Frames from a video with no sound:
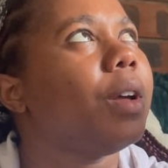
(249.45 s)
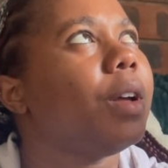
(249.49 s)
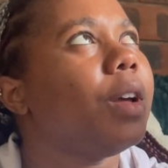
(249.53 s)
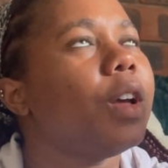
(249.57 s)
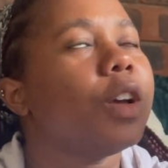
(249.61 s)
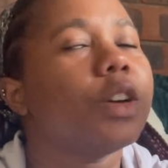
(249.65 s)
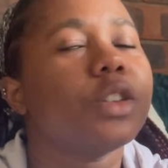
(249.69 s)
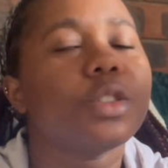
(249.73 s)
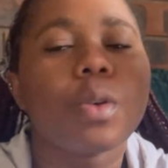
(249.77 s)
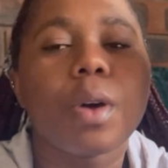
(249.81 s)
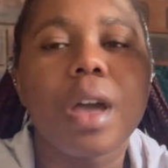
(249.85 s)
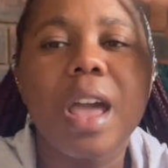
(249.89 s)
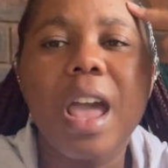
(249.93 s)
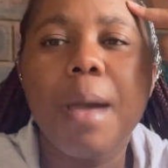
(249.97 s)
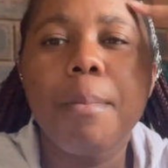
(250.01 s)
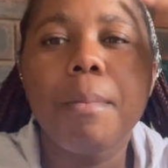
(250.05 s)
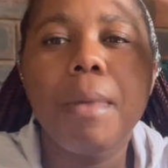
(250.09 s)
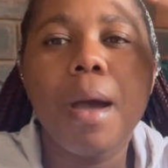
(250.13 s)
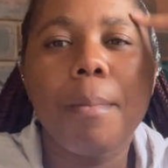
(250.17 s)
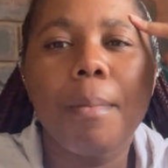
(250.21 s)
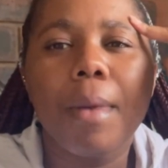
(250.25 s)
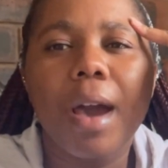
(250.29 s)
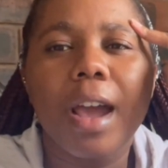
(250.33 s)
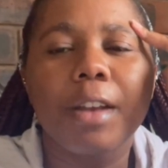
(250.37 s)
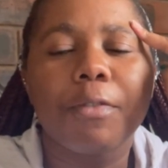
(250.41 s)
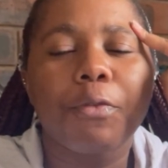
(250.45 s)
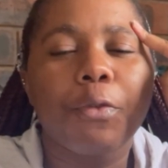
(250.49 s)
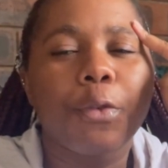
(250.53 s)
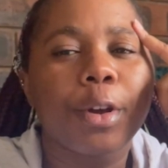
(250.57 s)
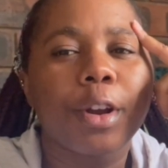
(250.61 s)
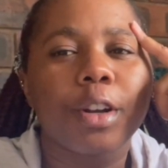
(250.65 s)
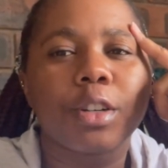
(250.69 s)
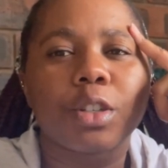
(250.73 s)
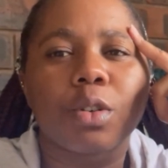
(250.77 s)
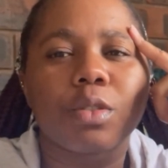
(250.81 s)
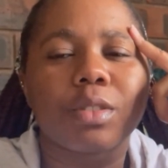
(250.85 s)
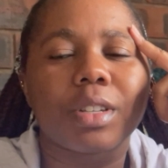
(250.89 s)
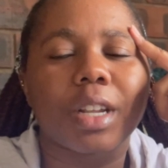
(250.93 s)
So in my mind, 4
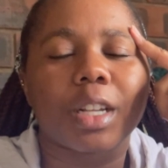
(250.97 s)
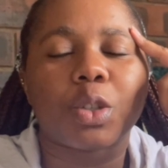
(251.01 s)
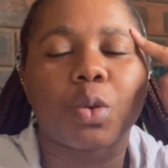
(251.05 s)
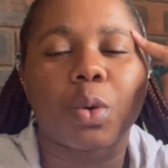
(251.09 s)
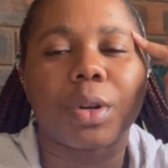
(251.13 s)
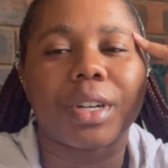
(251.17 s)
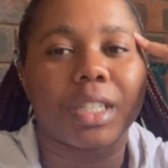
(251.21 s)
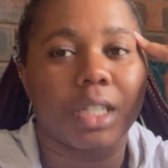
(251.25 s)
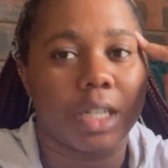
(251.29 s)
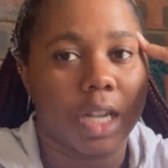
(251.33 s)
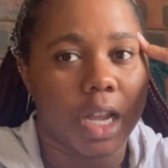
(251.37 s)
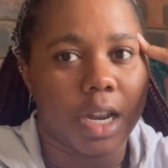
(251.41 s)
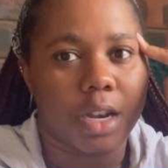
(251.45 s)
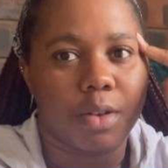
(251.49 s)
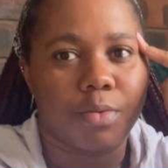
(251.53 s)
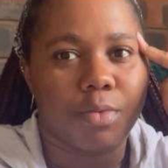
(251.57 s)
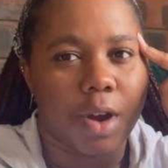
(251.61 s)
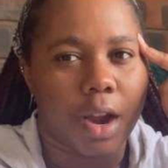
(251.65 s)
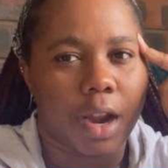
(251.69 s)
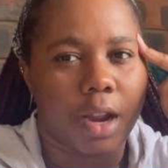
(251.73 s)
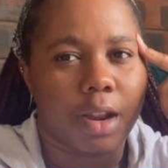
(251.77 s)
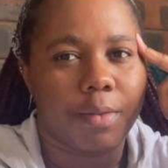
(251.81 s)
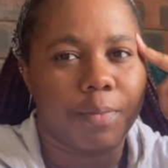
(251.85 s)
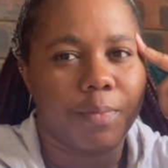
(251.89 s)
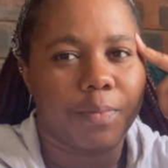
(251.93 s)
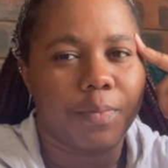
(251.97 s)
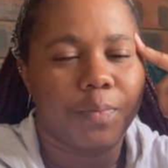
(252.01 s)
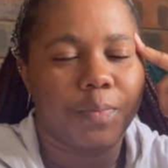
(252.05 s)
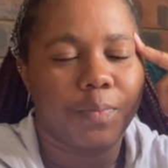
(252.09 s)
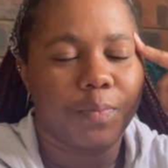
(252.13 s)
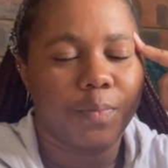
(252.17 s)
years ago was like 2010, right?